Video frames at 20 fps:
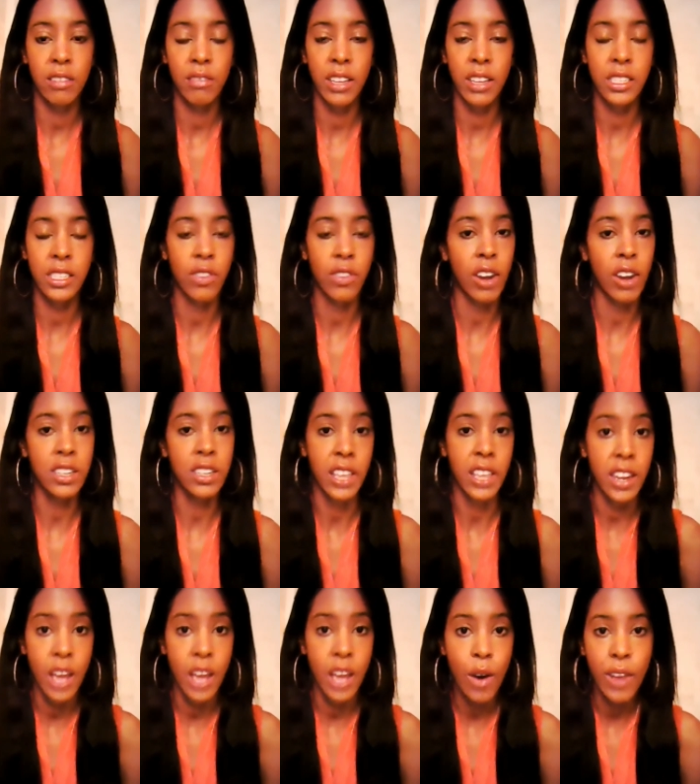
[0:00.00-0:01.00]
As far as I
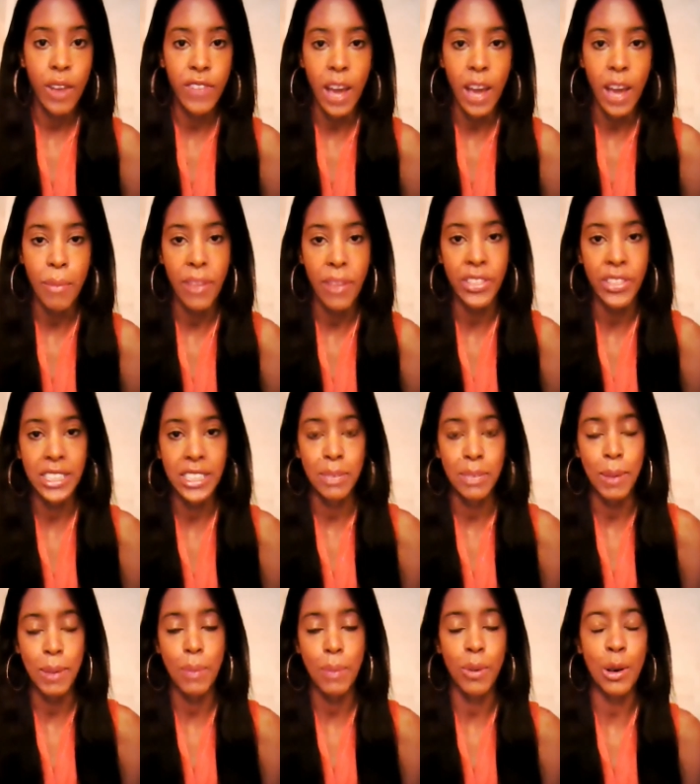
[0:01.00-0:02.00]
know, I've not met these
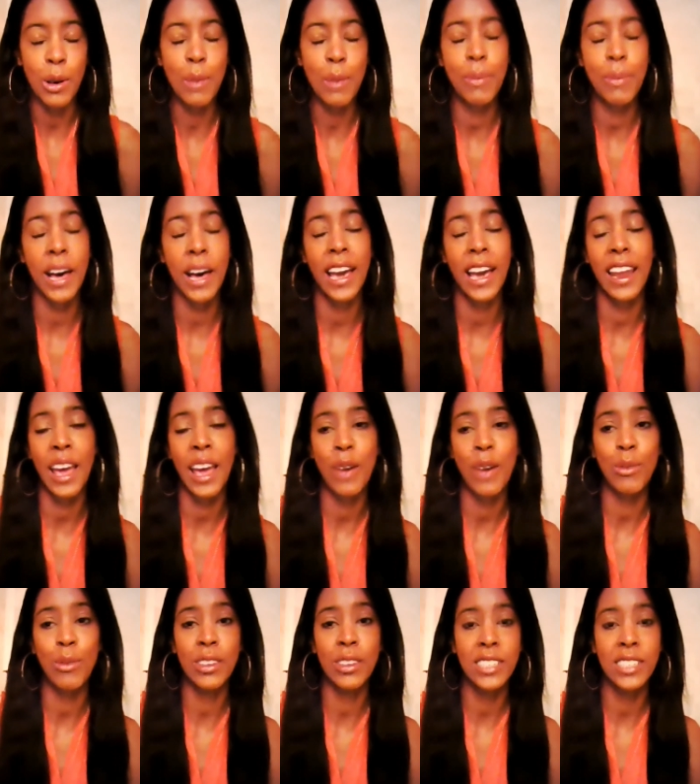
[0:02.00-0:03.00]
people, but I
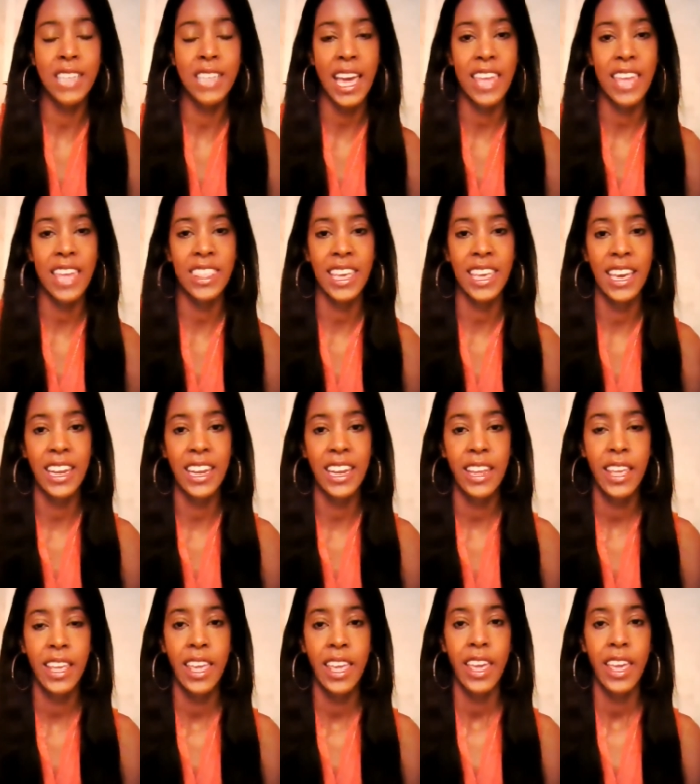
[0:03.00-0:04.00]
will say that
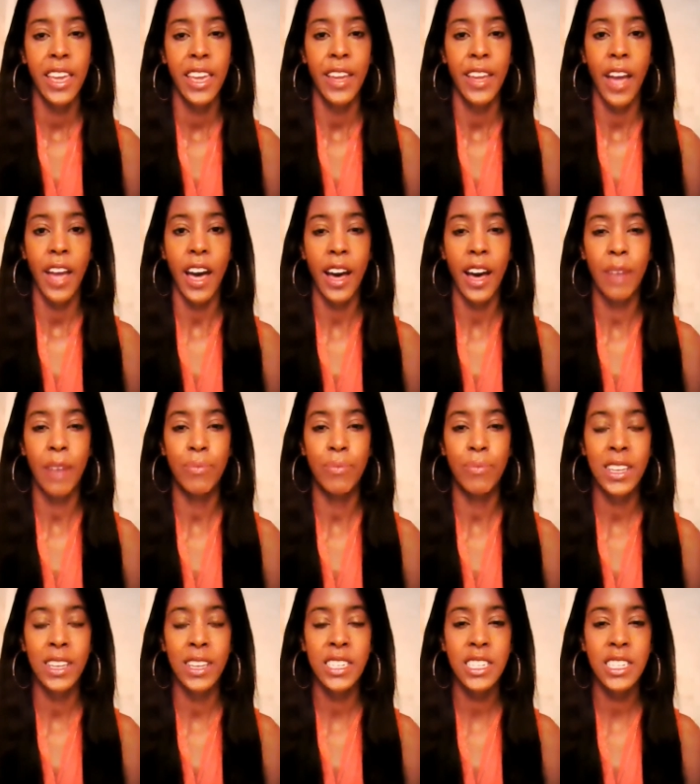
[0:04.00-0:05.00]

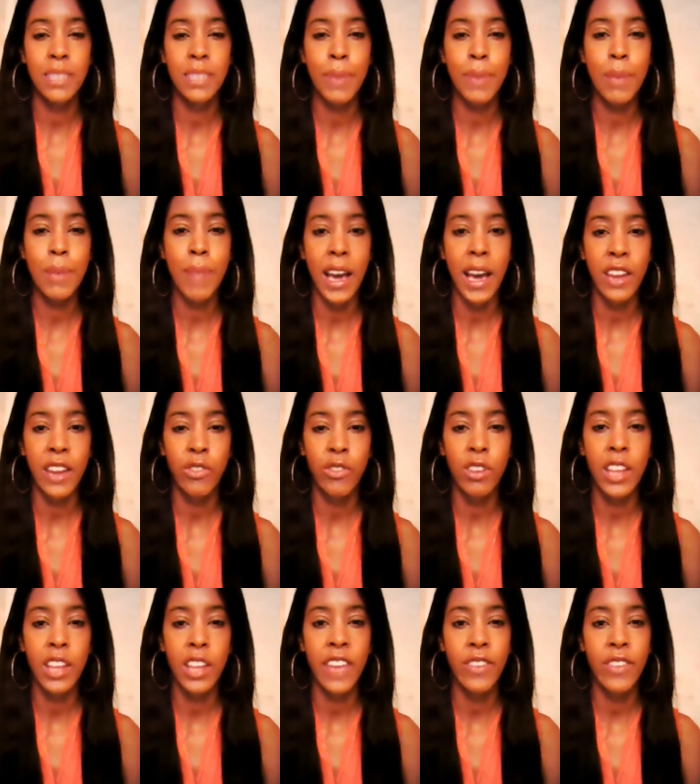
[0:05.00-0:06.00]
just be
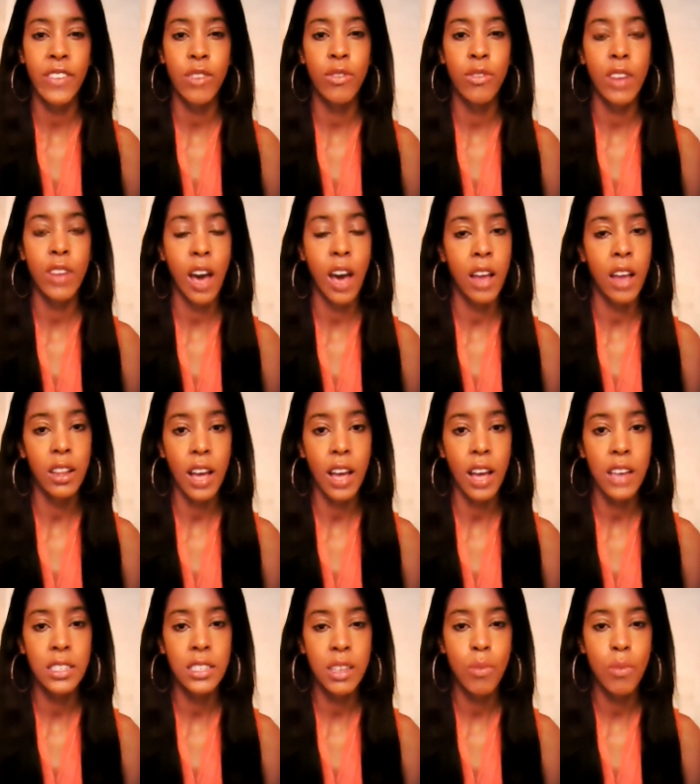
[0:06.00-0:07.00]
mindful if you've not
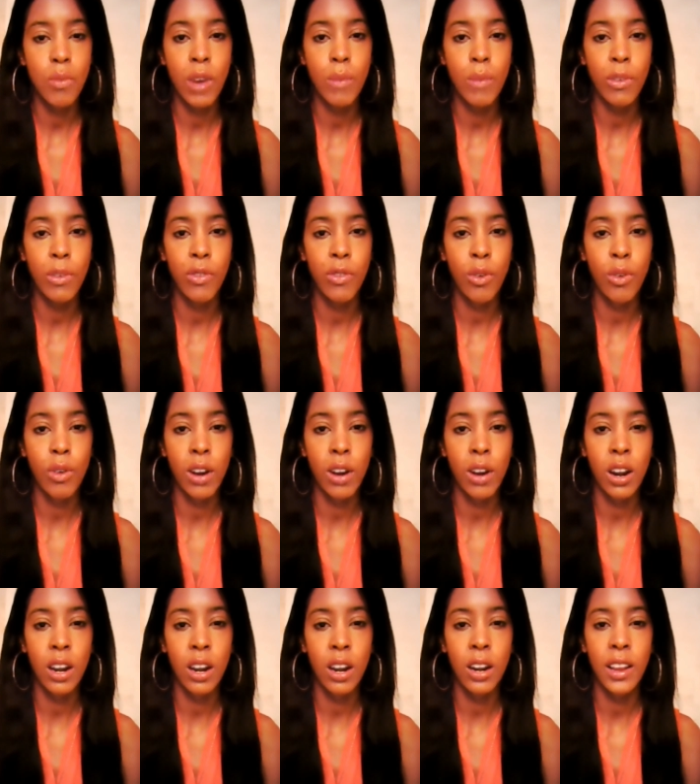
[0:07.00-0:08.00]
lost someone
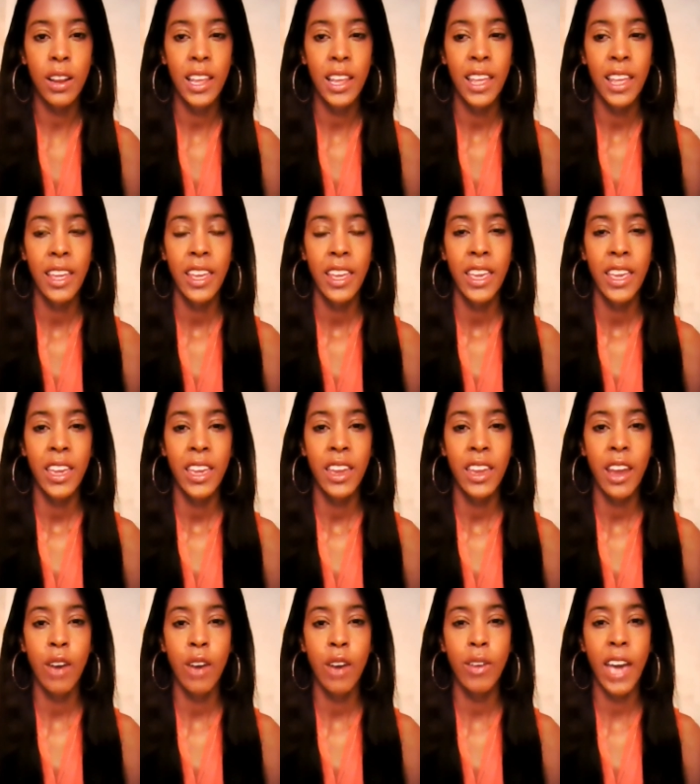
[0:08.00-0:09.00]
before, you
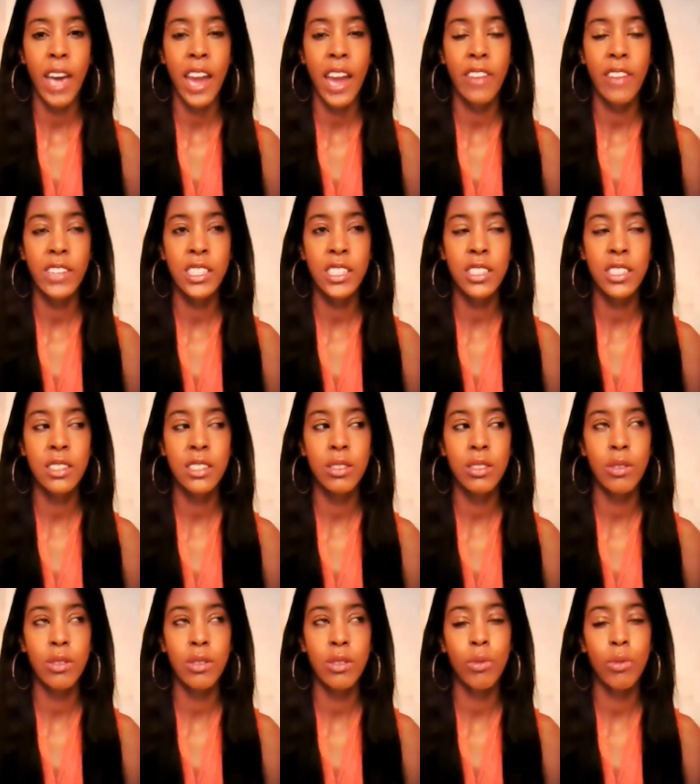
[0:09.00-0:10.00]
know, kind of just
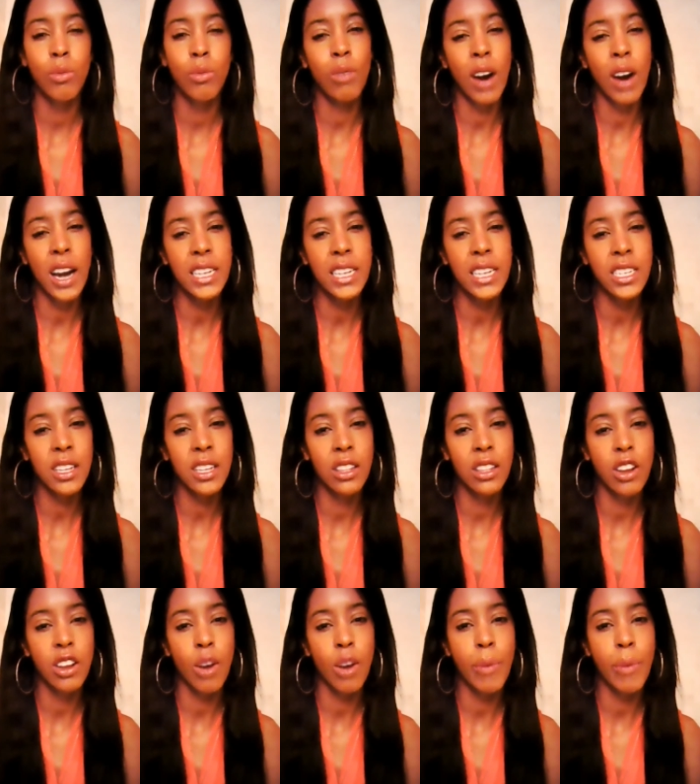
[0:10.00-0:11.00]
watch a
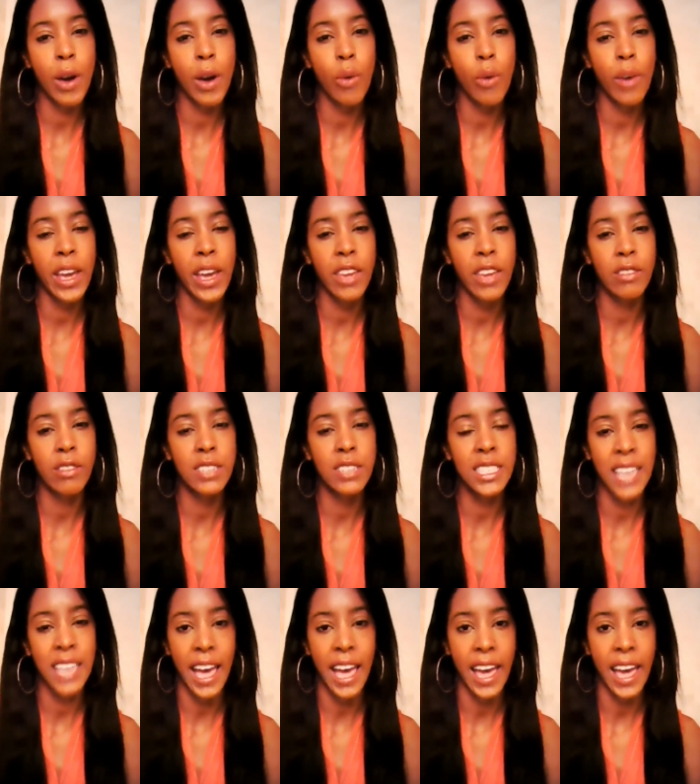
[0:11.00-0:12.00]
little bit what you
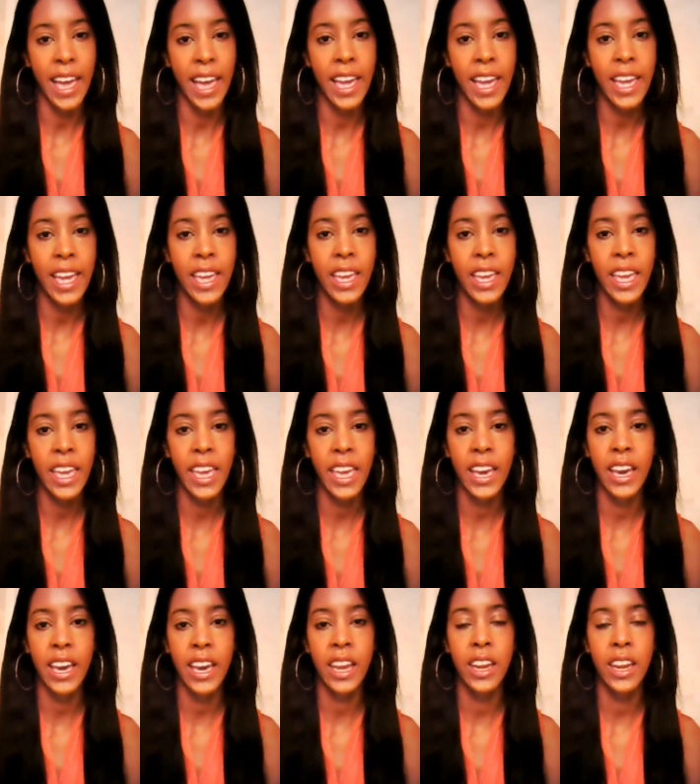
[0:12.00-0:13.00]
say.
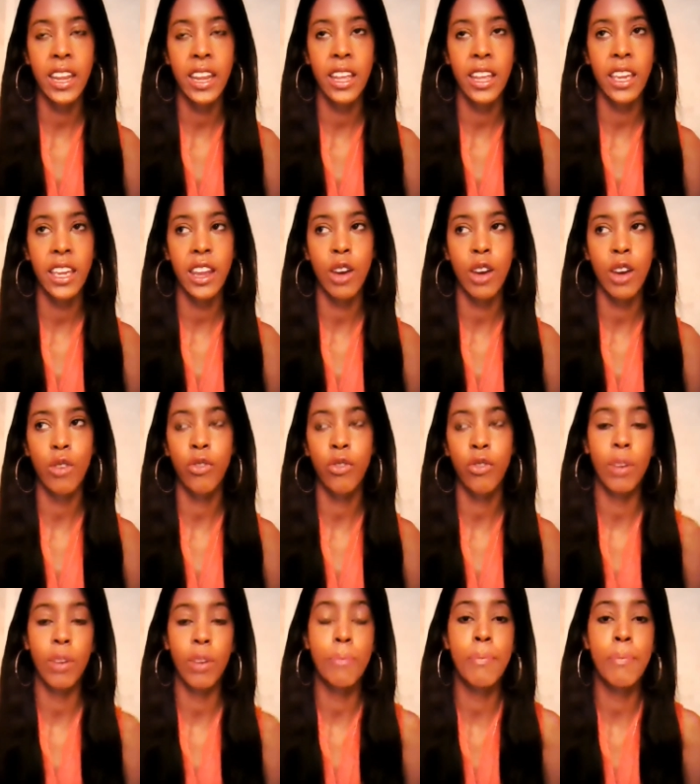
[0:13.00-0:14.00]
And, you know,
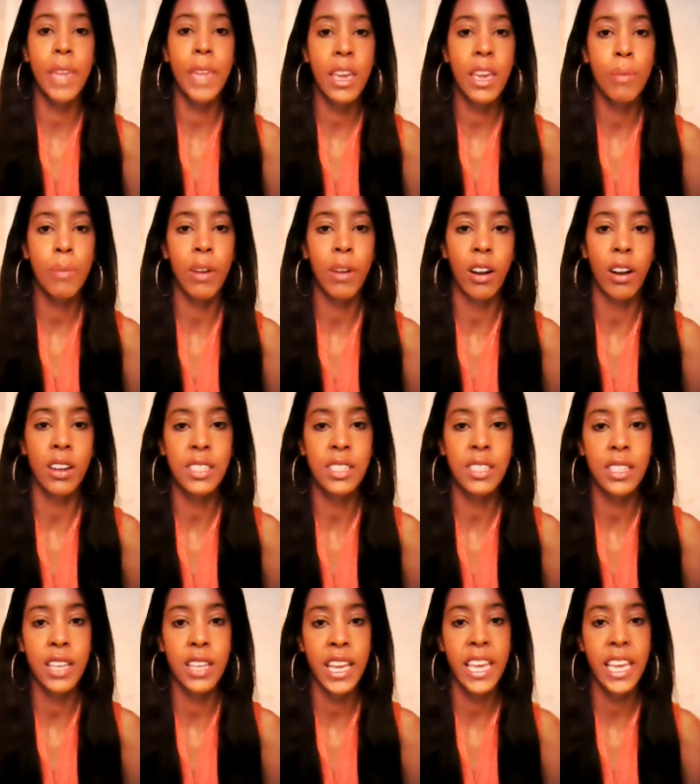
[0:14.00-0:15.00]
for me
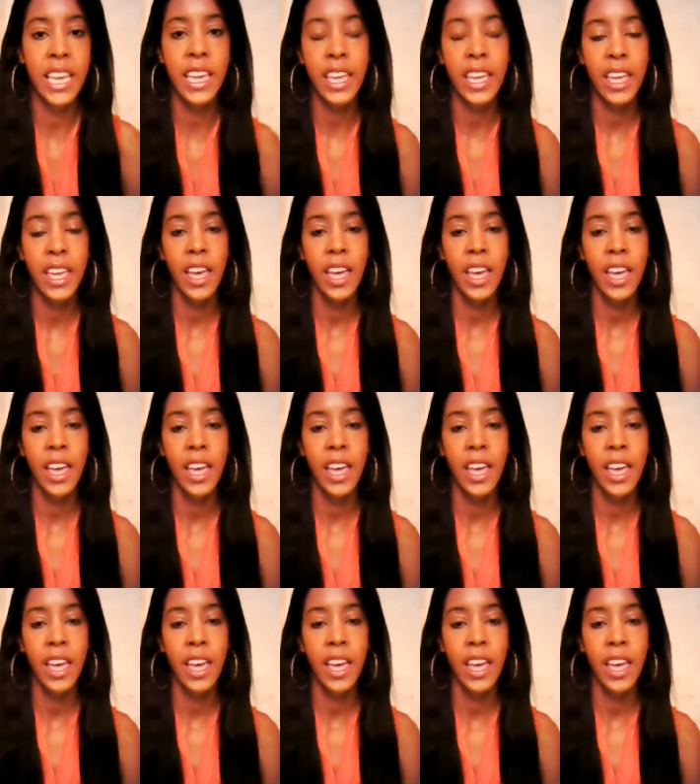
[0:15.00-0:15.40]
personally,